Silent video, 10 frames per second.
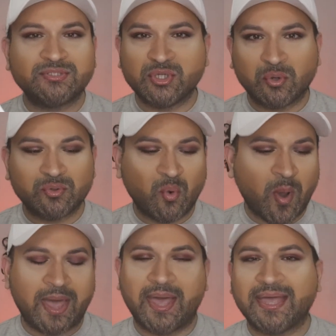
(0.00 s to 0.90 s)
Don't know
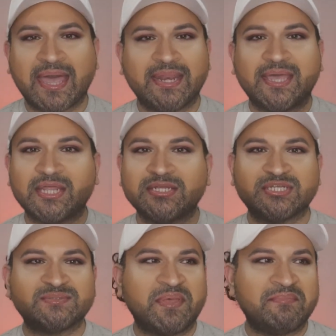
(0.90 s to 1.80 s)
why. Again, it could have
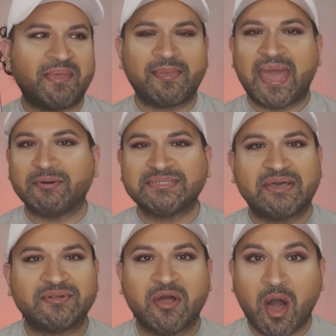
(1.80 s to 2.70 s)
just been maybe I was
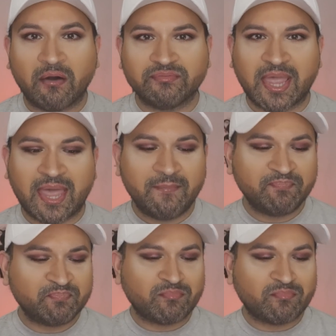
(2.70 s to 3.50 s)
having an off day.